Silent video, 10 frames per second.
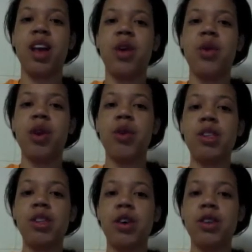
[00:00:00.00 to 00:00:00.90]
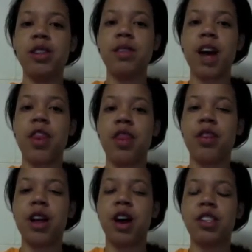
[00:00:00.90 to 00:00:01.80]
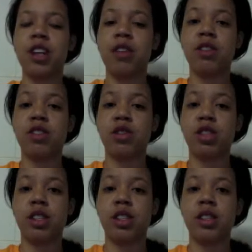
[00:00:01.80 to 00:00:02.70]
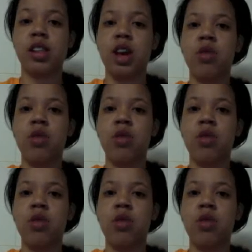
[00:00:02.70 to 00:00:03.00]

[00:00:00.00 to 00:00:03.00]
We were told to find three archival sources,